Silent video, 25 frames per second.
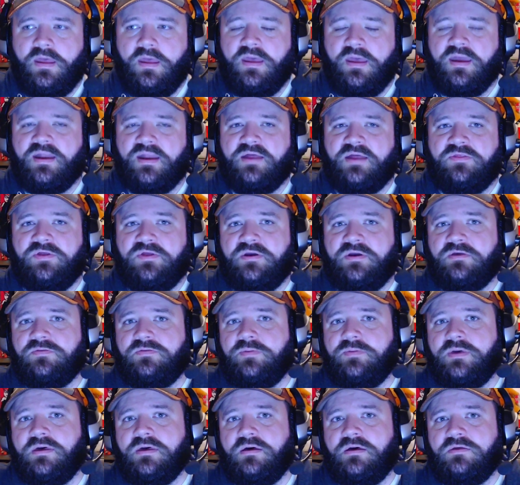And I think it's
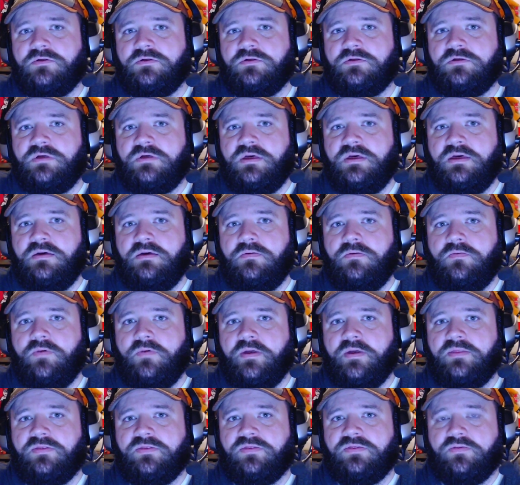because she
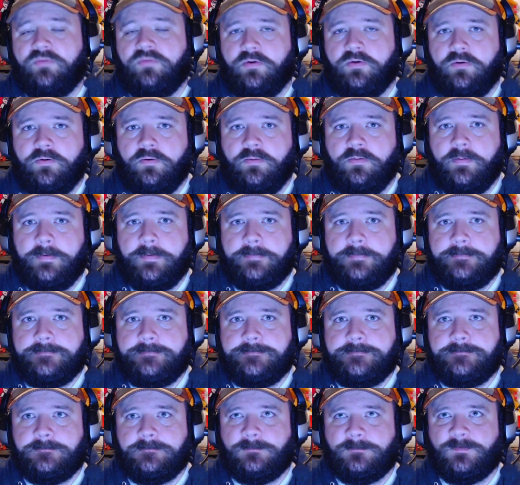went through,
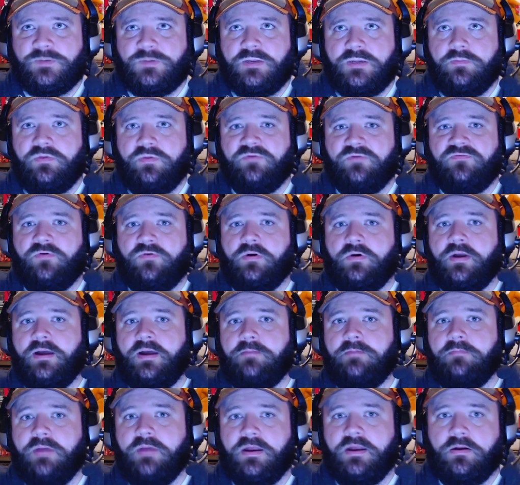before I
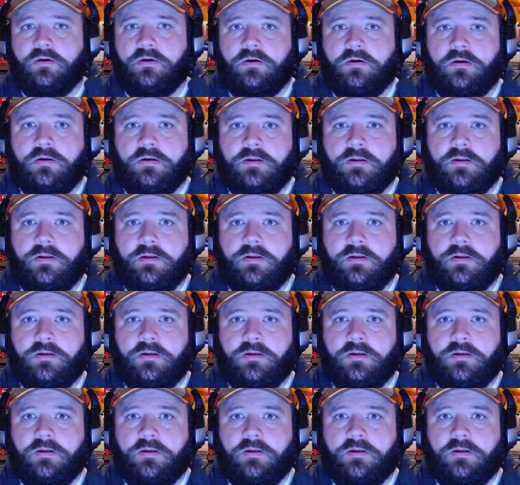met her,